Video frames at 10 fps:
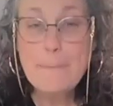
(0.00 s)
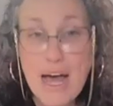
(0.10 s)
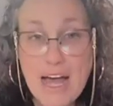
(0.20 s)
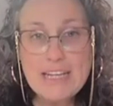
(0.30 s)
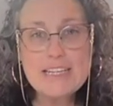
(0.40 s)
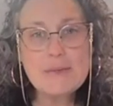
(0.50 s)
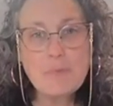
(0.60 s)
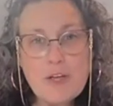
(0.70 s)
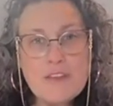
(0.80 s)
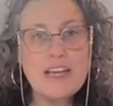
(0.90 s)
But it's
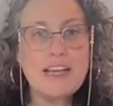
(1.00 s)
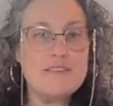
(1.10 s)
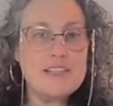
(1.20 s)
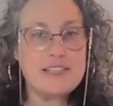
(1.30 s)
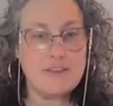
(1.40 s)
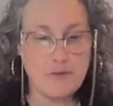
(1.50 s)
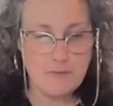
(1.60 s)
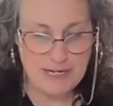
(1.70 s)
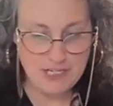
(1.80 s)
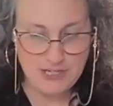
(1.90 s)
a print that gives us
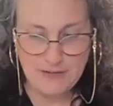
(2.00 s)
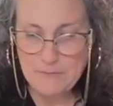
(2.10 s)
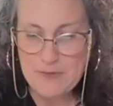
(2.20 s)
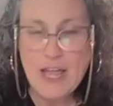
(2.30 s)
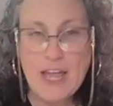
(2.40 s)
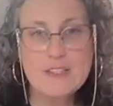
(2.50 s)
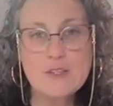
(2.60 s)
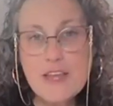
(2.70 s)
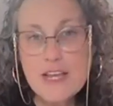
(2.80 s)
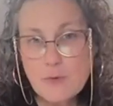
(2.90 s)
information.
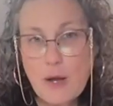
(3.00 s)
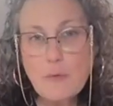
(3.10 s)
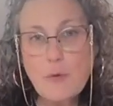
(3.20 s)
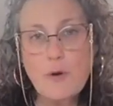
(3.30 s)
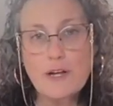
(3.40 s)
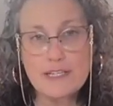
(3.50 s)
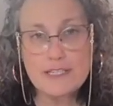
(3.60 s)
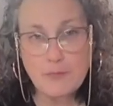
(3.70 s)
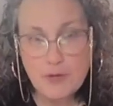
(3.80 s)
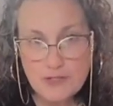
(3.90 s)
And so that's why we're
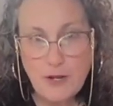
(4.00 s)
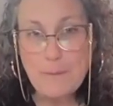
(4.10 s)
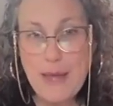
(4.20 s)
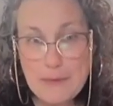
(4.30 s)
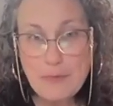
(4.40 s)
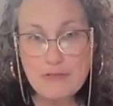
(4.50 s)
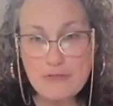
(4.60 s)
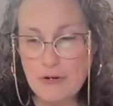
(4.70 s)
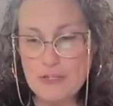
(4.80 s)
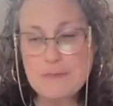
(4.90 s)
wanting to print on paper
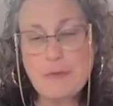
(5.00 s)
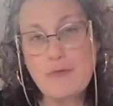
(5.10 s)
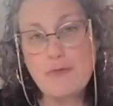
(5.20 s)
first